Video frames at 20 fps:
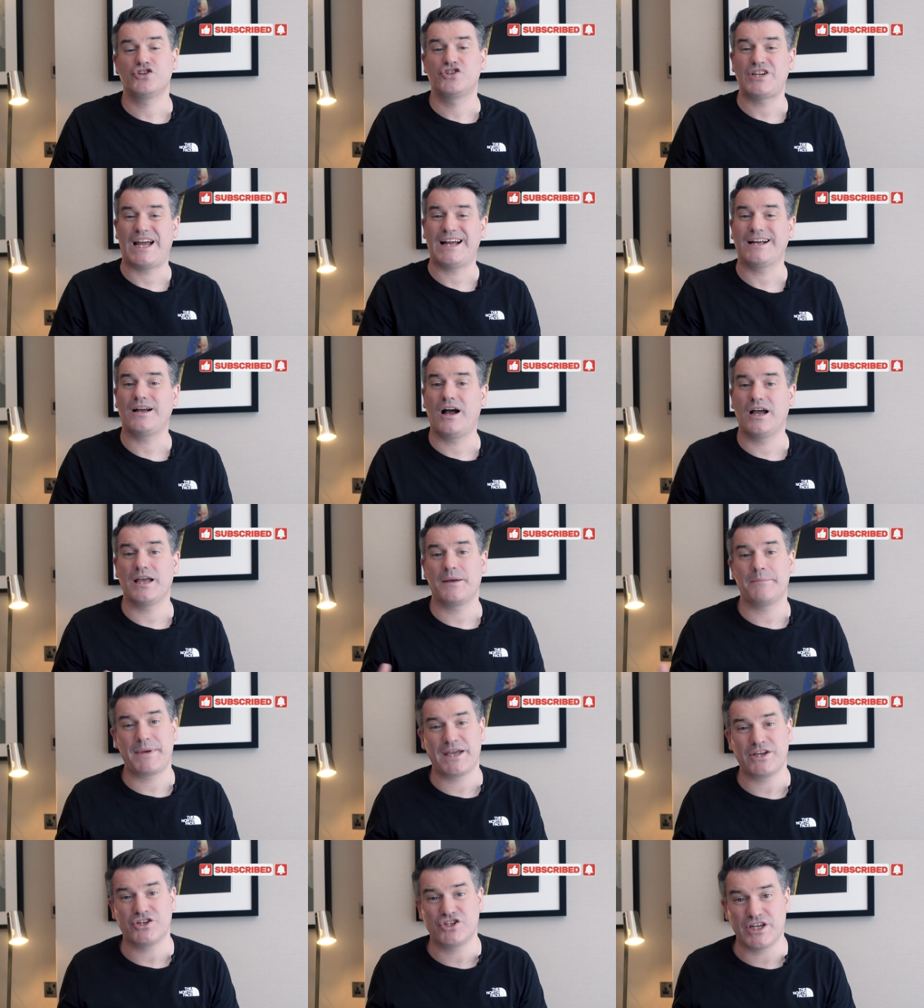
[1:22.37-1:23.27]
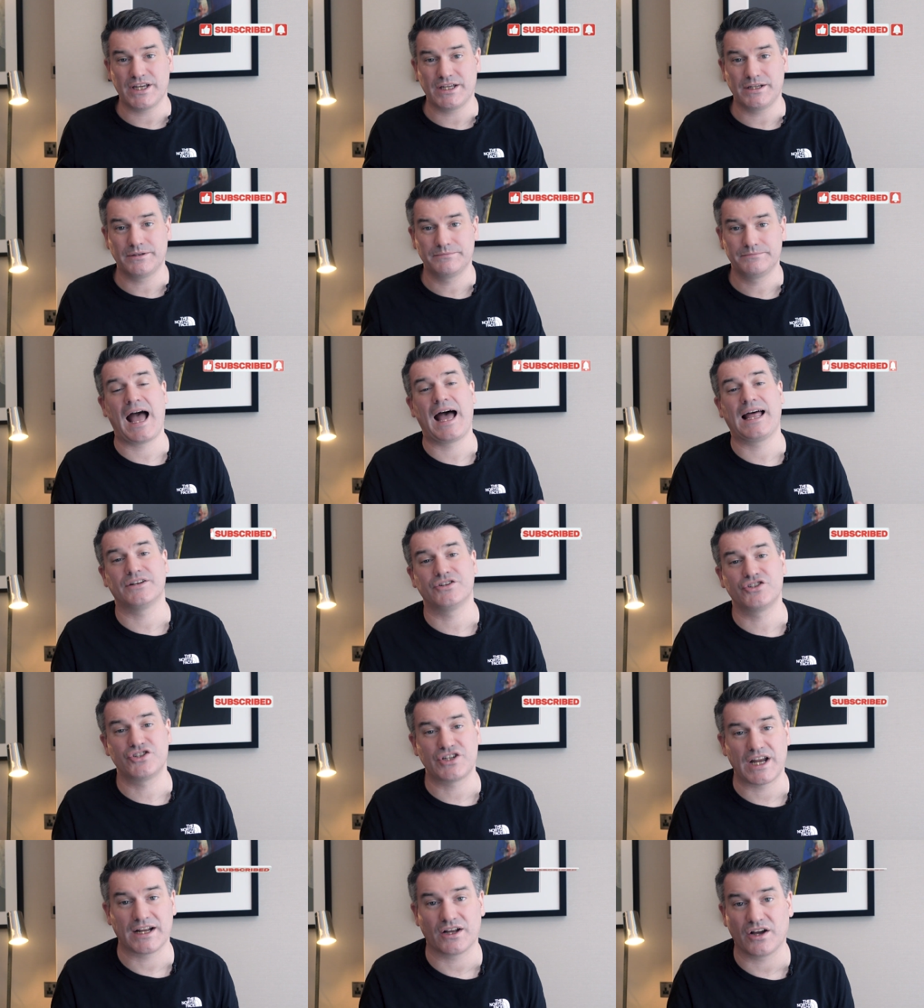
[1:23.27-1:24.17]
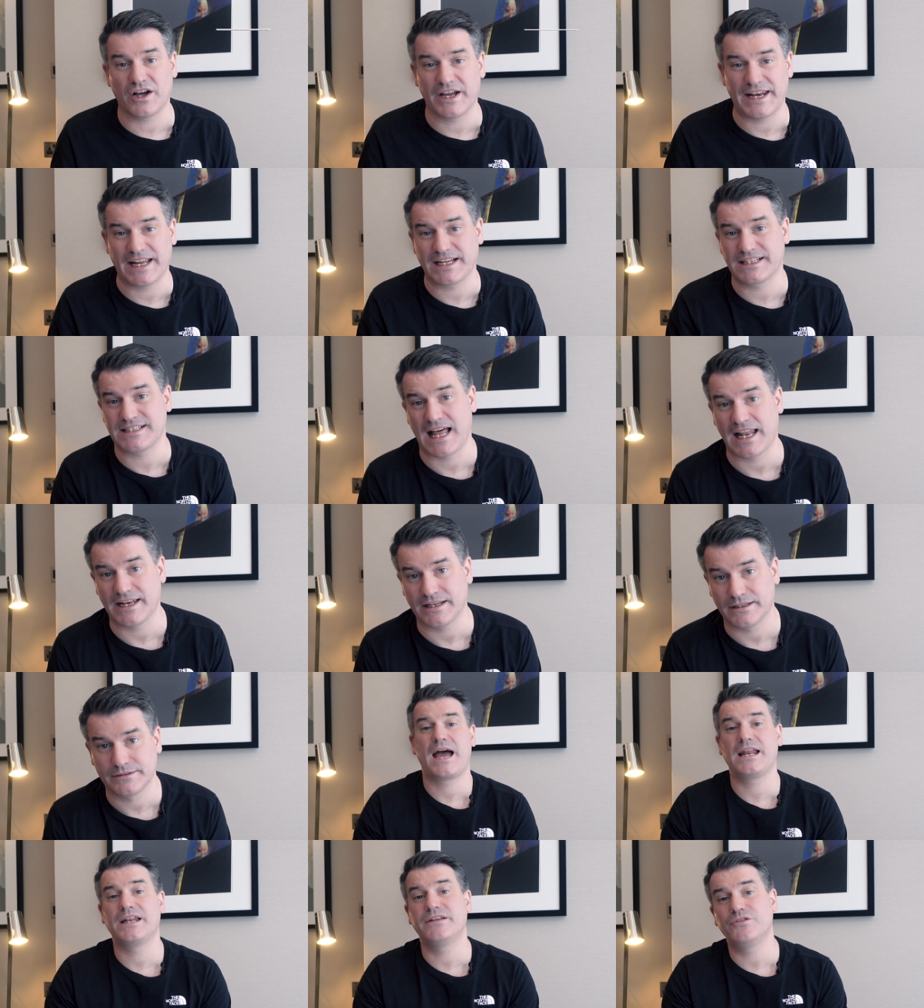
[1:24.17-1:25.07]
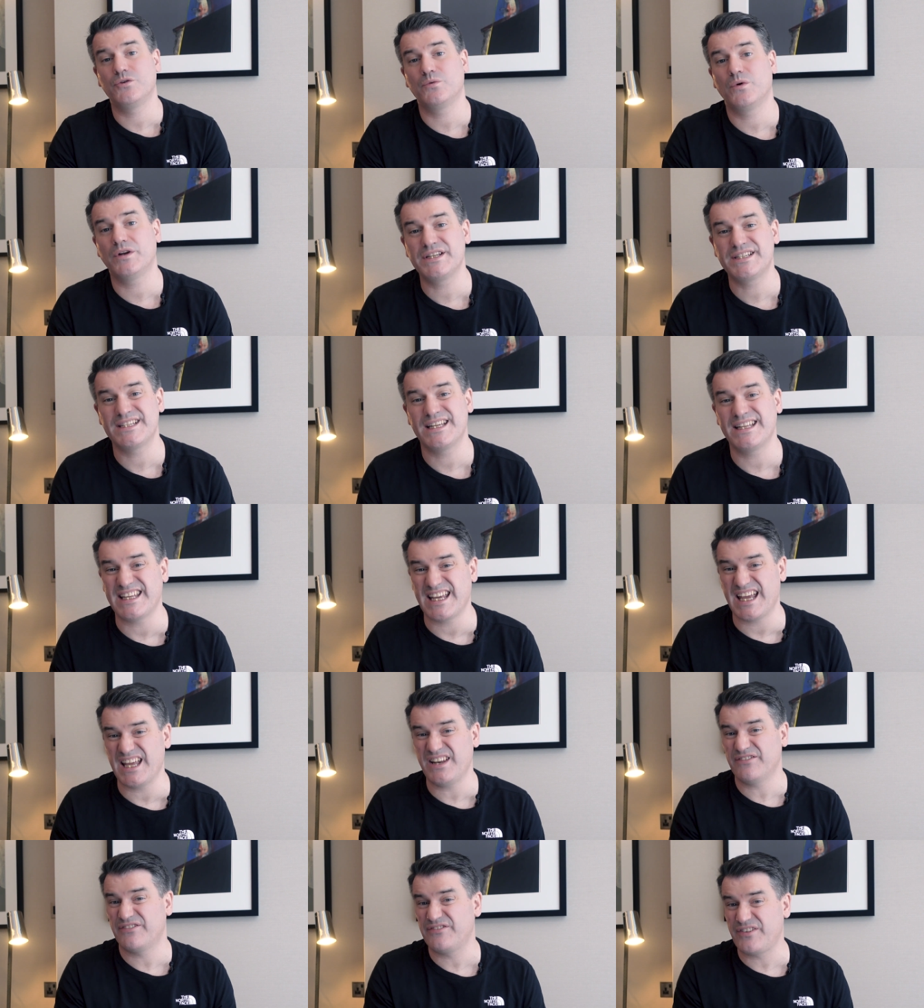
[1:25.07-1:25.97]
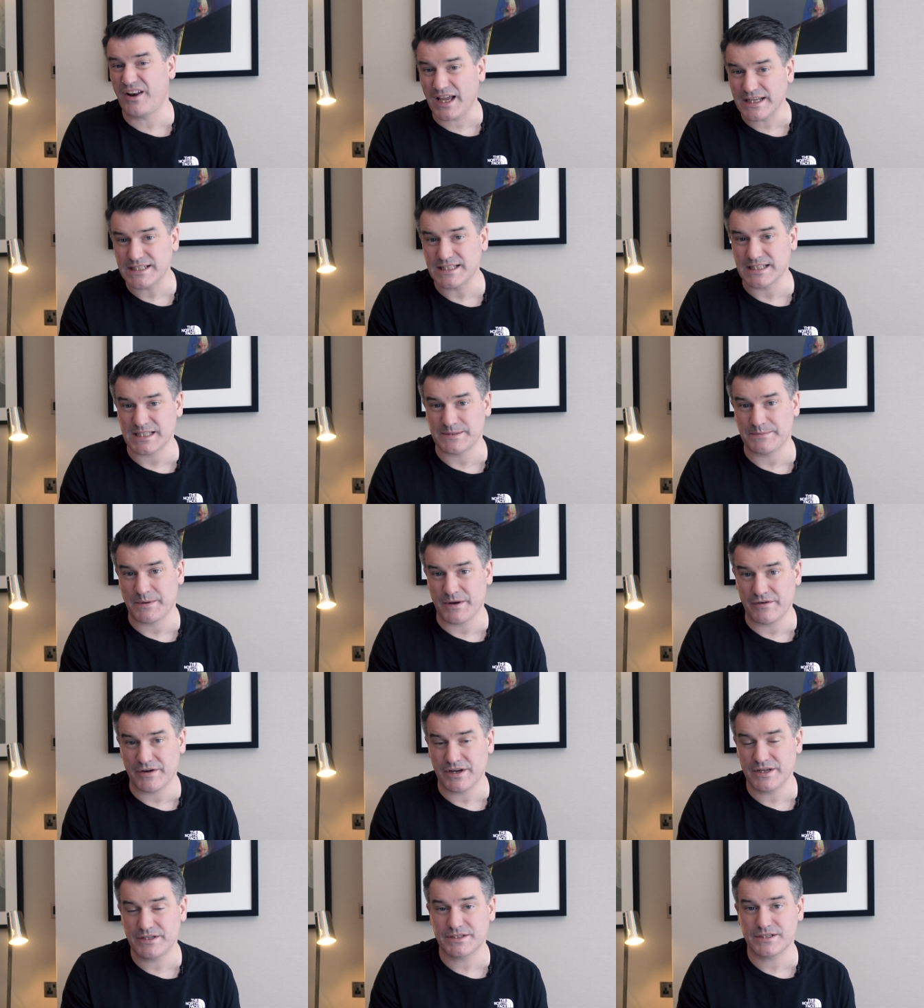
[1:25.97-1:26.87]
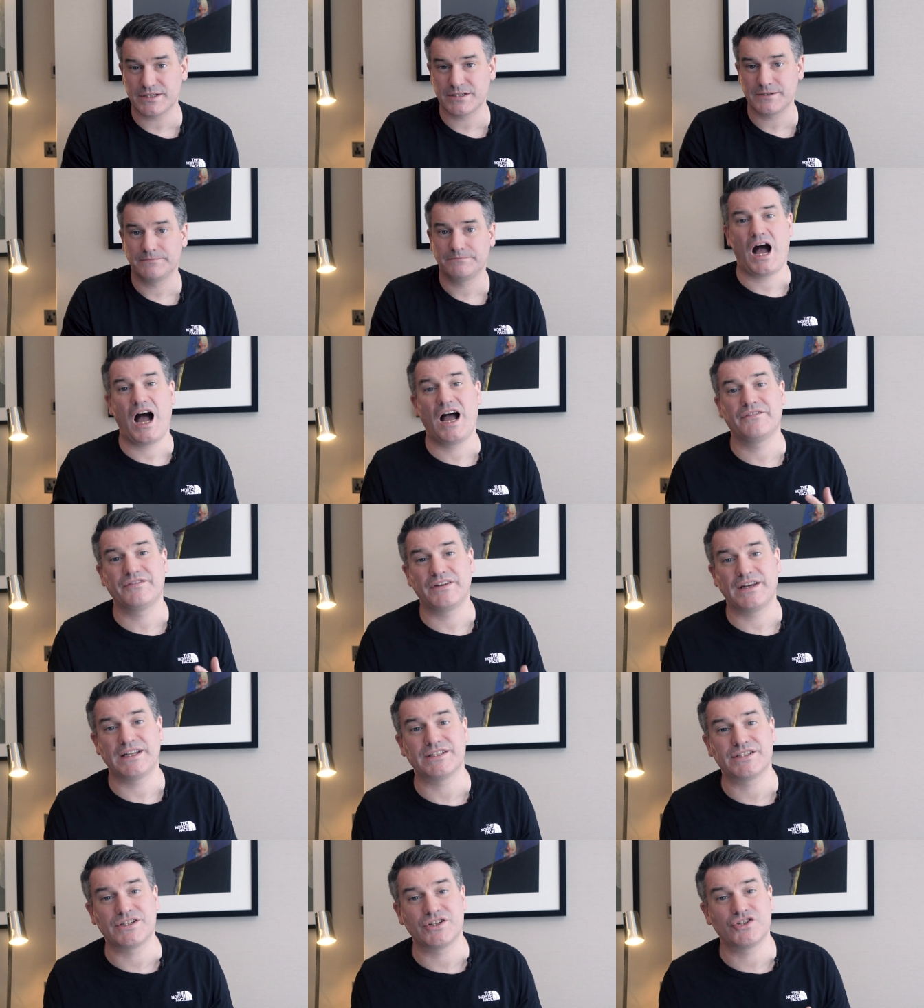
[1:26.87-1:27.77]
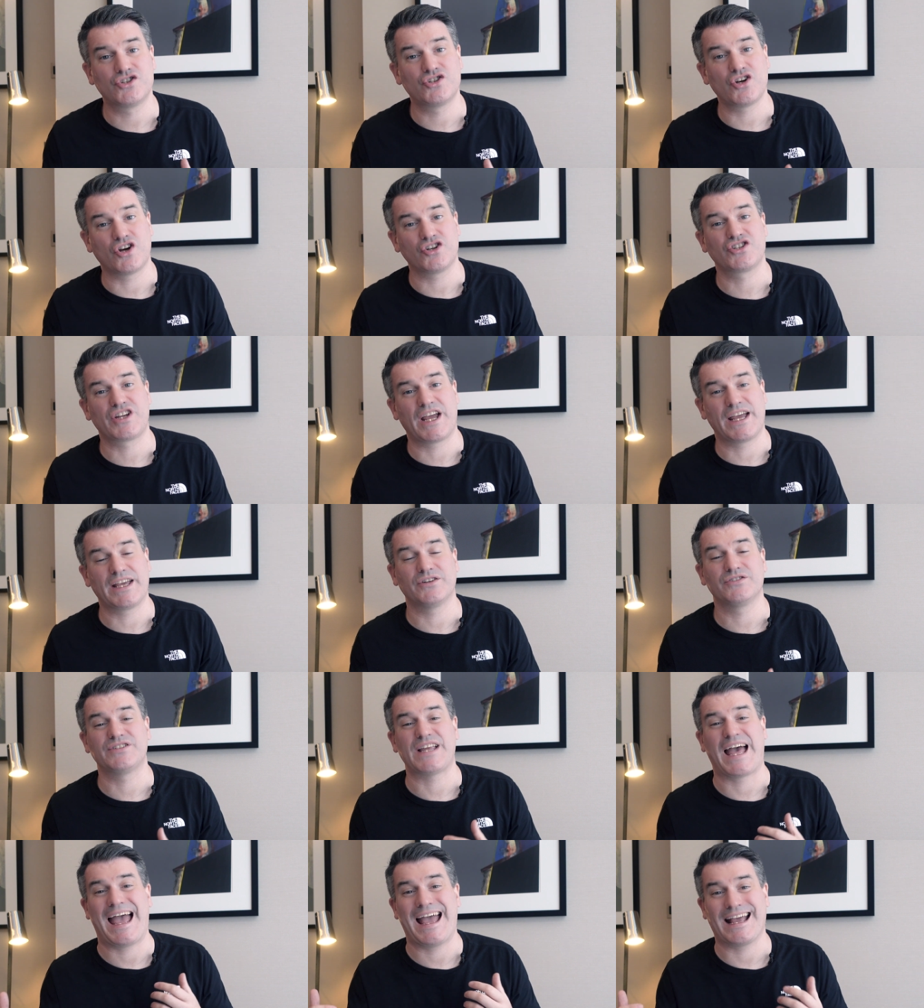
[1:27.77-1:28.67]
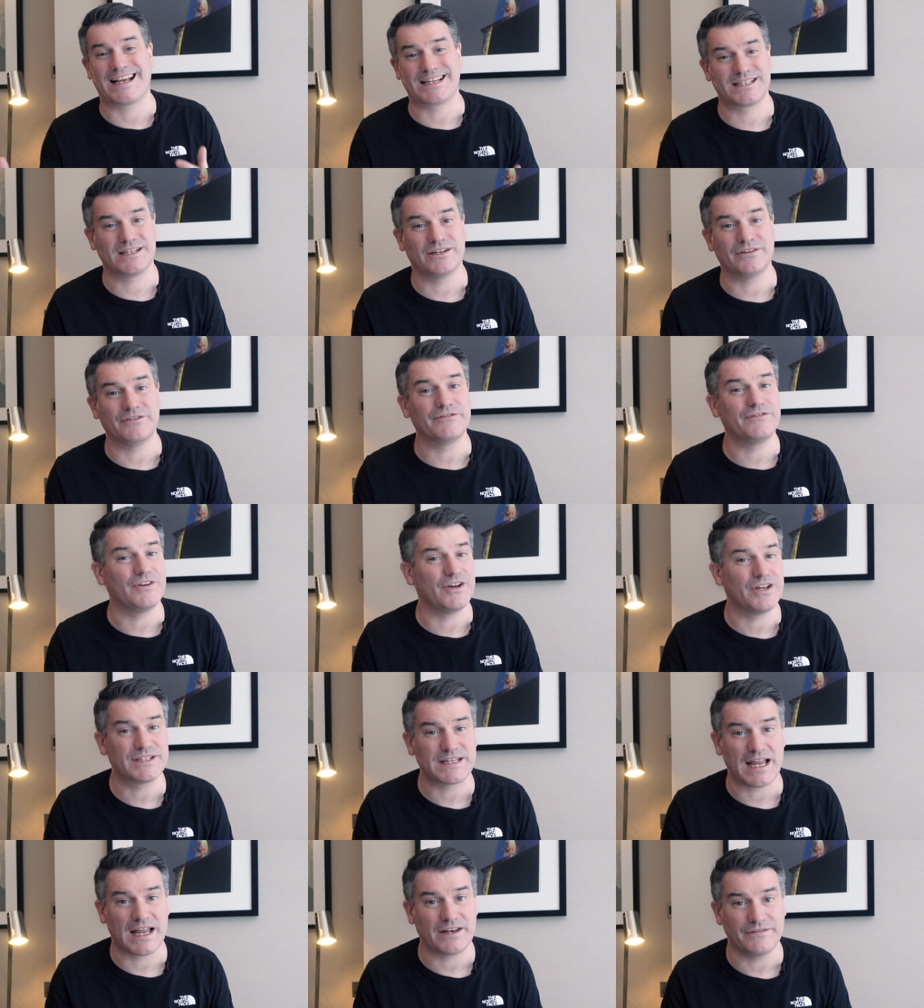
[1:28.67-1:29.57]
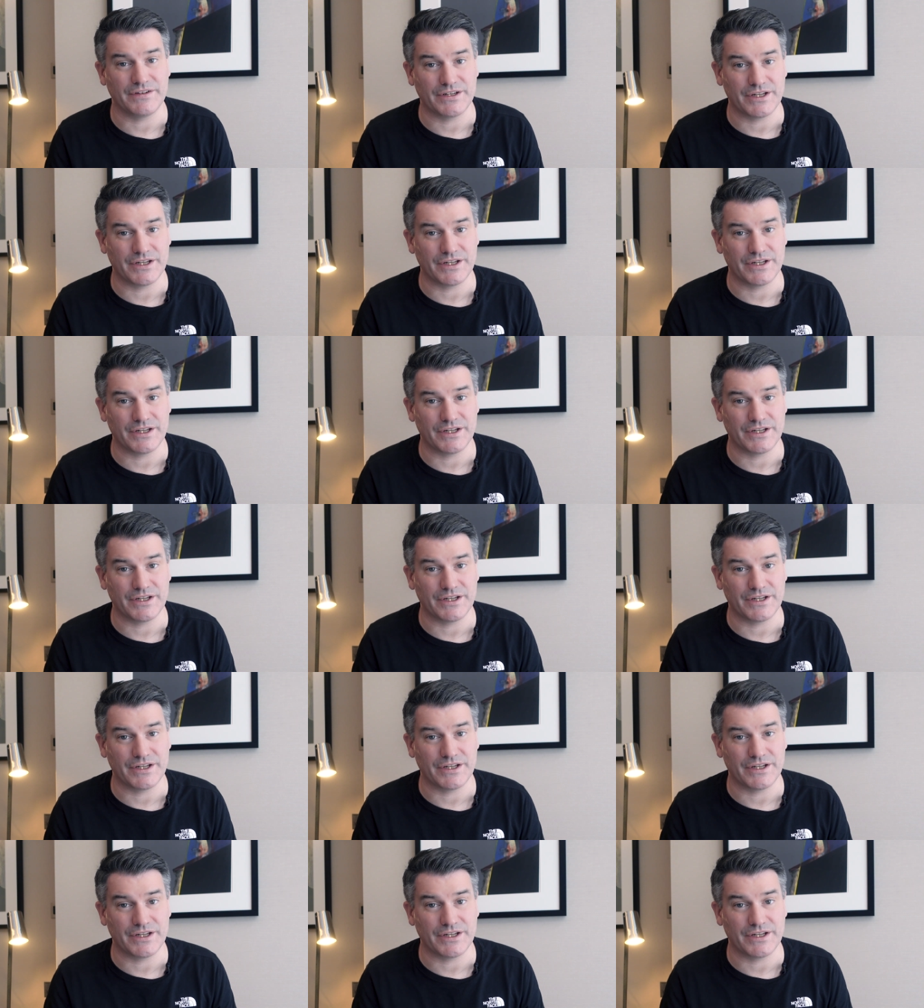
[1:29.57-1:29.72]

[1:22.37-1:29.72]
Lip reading: Shanghai and Beijing, and Shanghai and Xan. And if you want to see the in-flight experience, I've linked to Josh Cahill's excellent first-hand